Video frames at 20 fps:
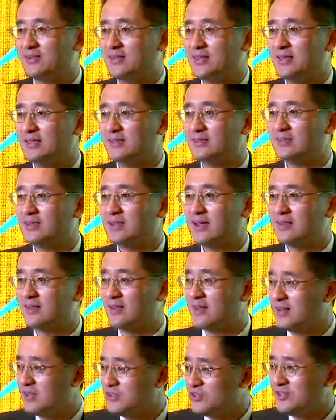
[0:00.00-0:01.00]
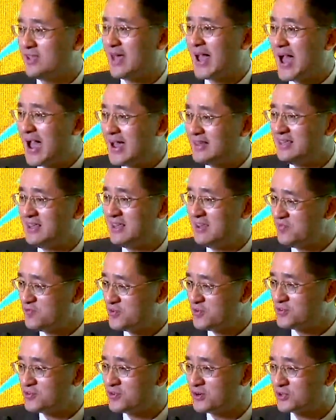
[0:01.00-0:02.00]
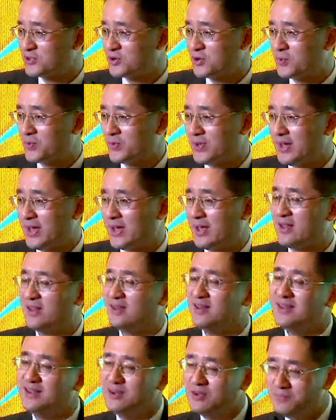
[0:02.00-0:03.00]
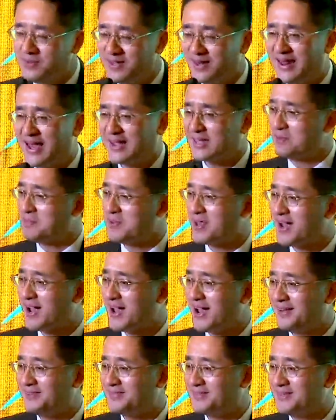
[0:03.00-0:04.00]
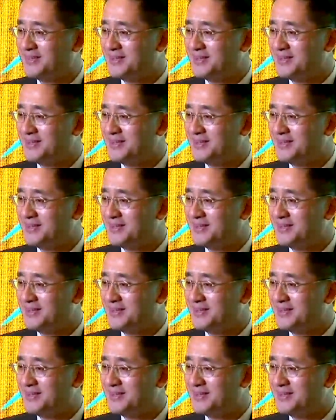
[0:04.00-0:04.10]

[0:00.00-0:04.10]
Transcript: the technology, the I T infrastructure, we are a little bit lagging behind.